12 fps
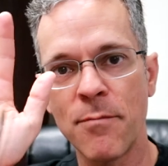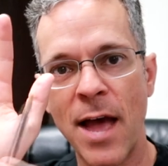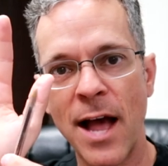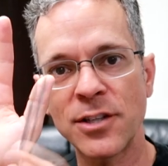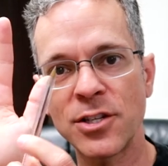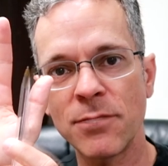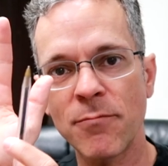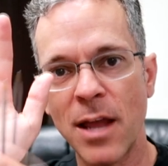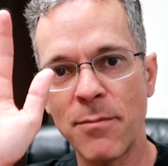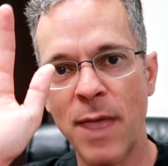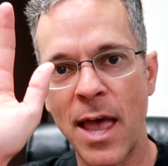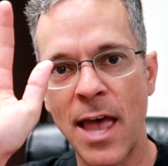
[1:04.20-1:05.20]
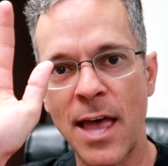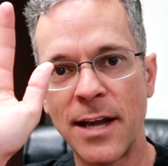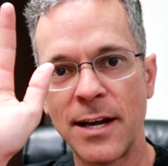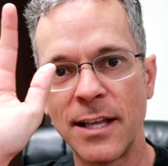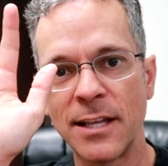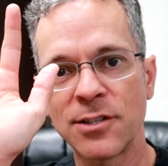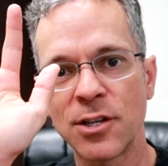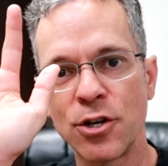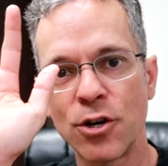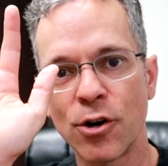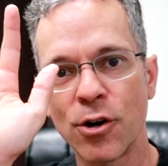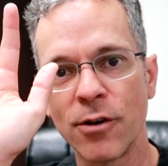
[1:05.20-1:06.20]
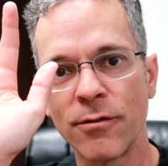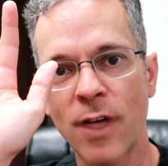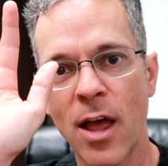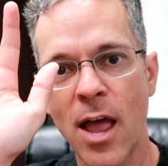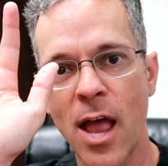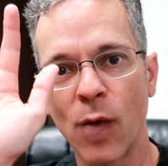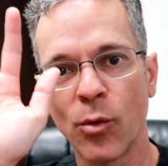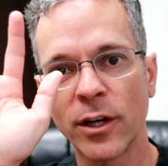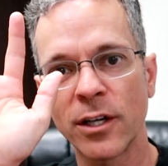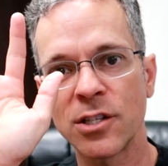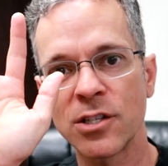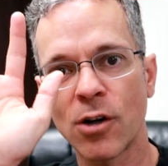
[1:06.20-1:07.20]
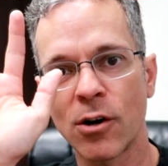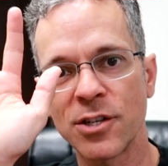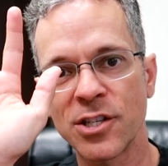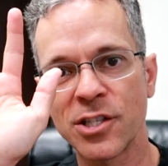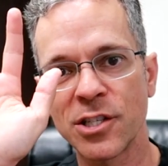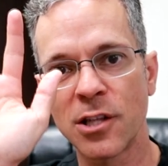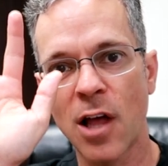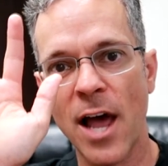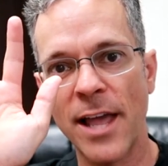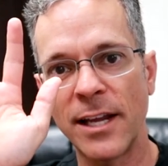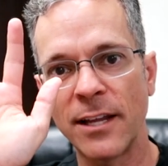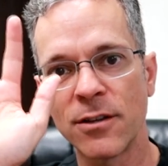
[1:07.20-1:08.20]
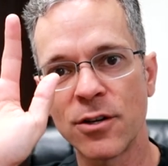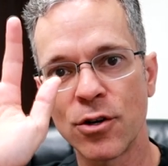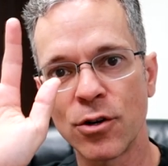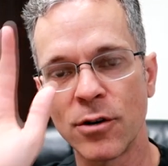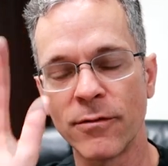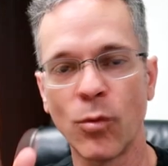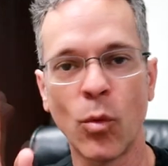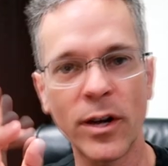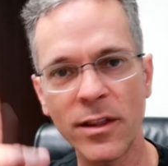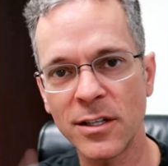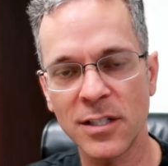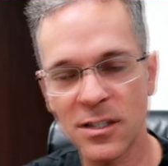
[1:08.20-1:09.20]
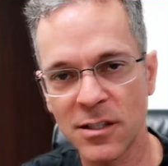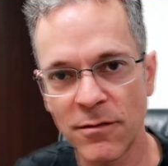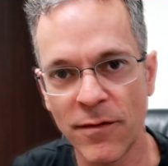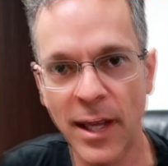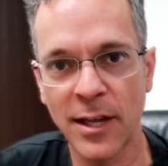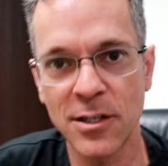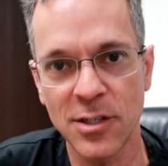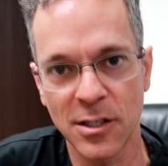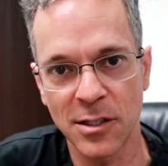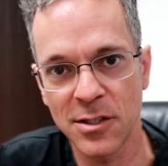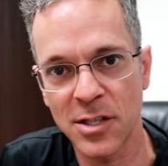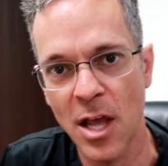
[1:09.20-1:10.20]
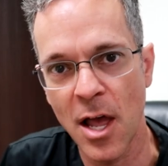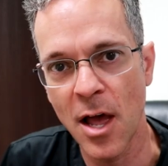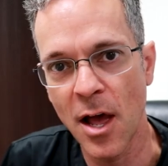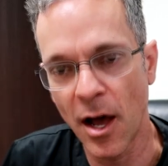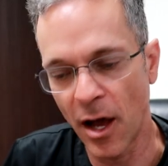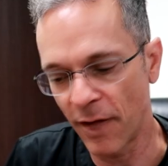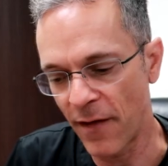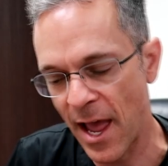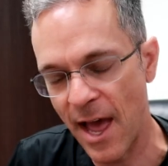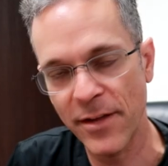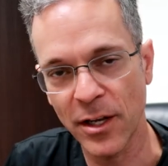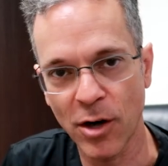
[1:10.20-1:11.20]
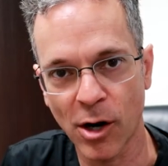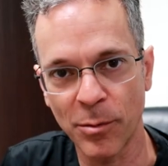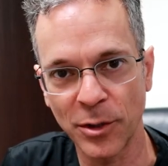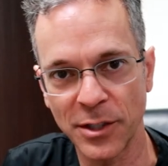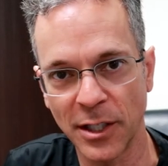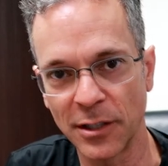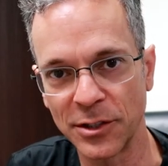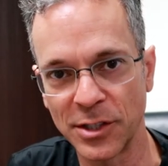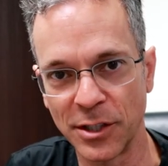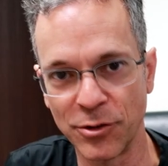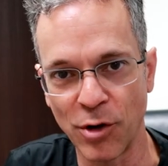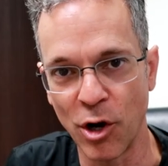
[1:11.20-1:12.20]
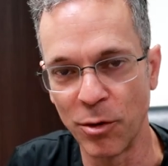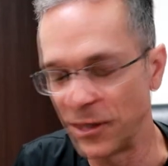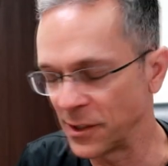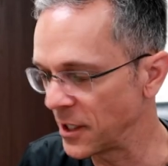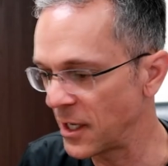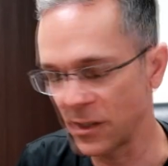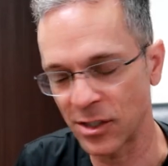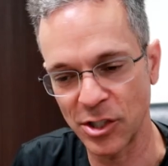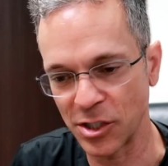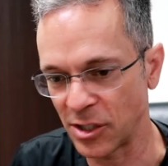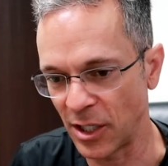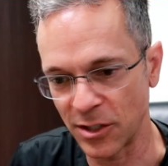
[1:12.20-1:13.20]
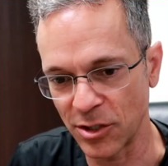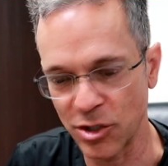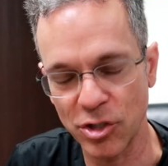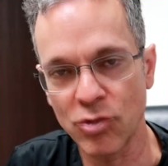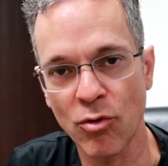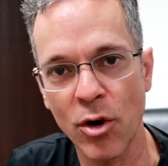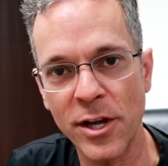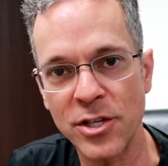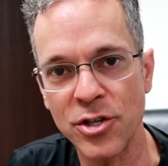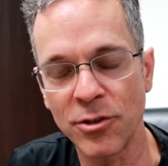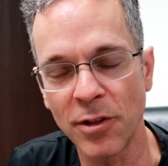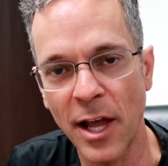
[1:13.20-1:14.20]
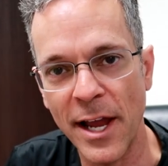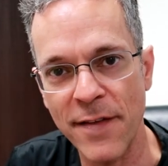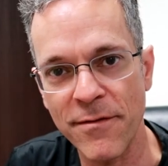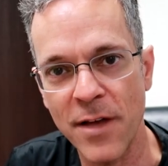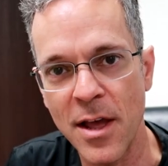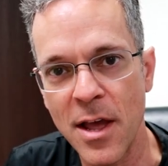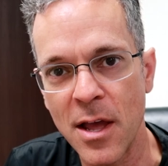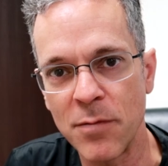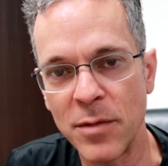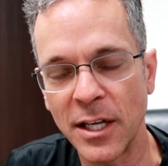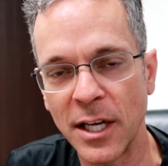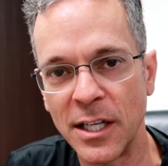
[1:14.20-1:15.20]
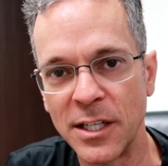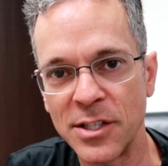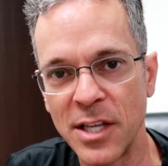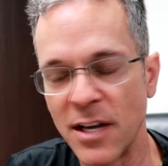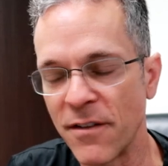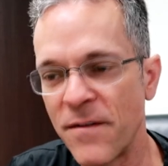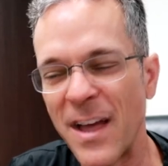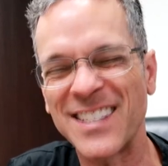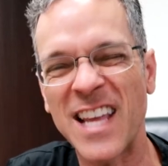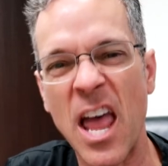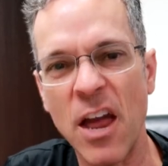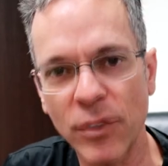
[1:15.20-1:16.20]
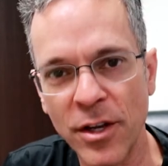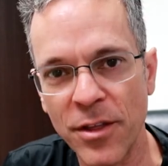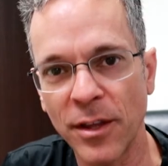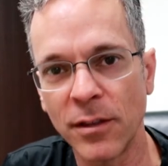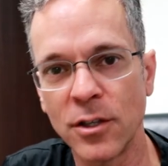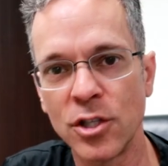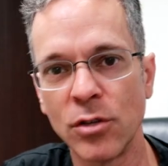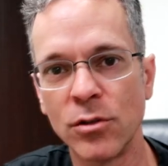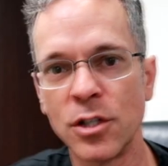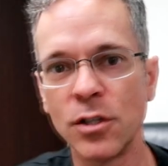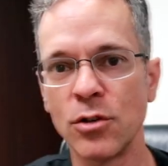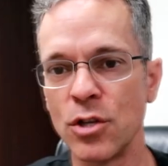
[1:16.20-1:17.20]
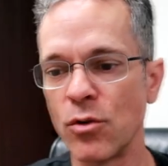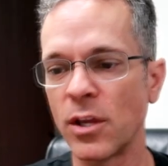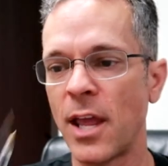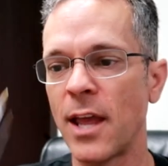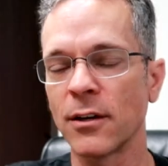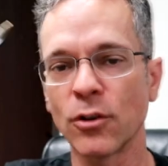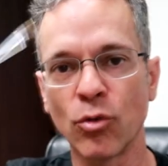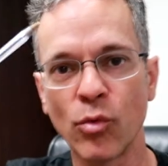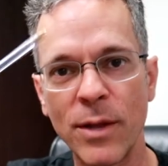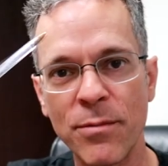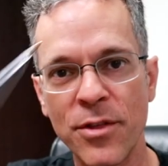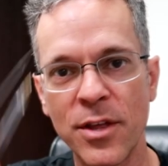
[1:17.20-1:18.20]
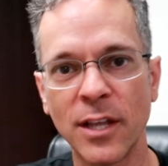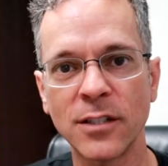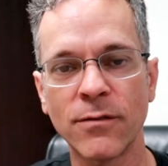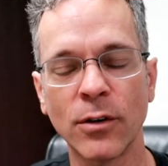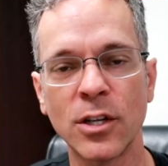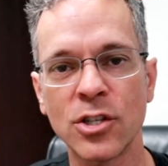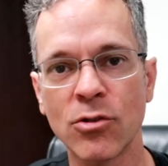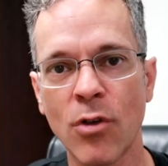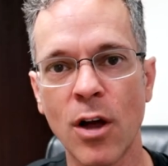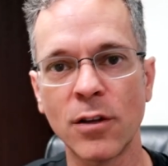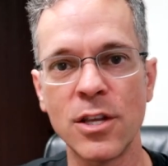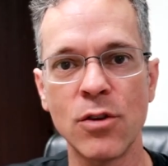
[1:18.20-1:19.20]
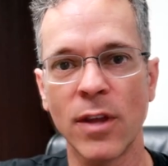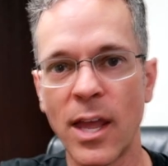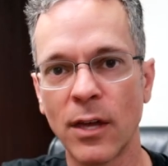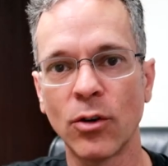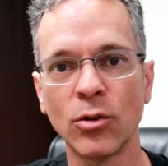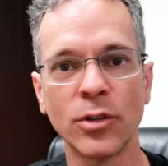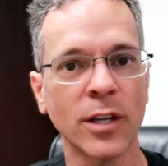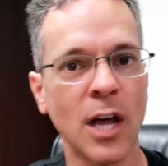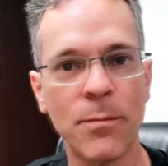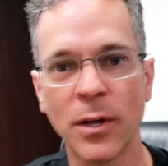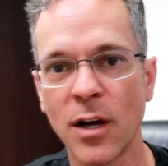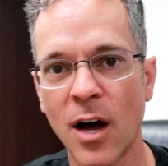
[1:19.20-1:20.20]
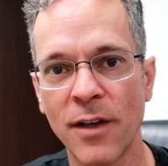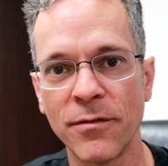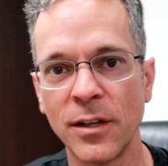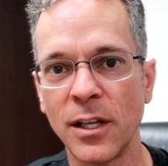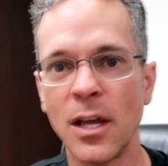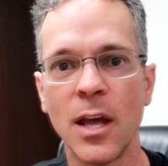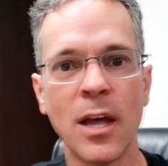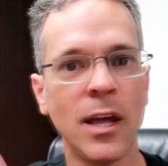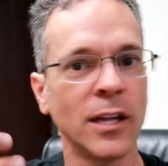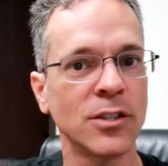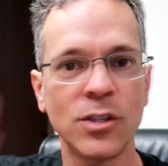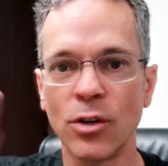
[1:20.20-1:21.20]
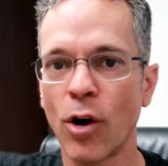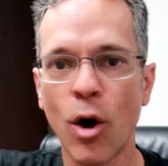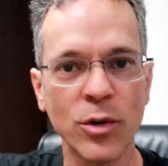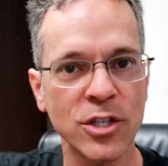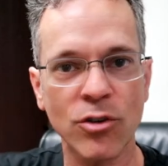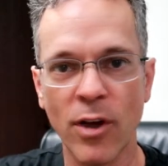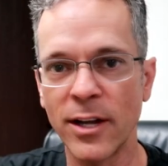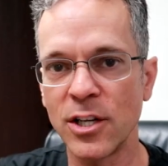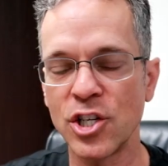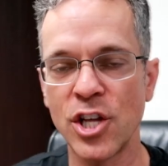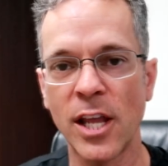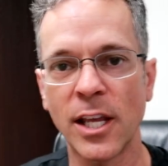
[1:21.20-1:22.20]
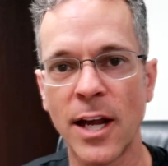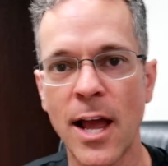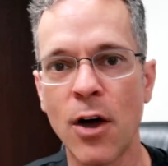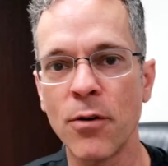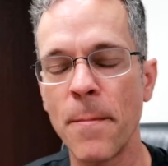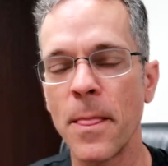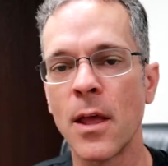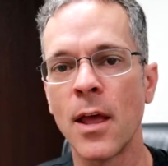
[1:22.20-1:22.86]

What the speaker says: Imagine my pen is a nerve, and we're gonna start sliding the nerve. One of the disadvantages of having carpal tunnel syndrome is that it destroys your life because it affects everything that you do. You can't grip things very strongly. You can't hold a cup of coffee. You're always trying to shake it out.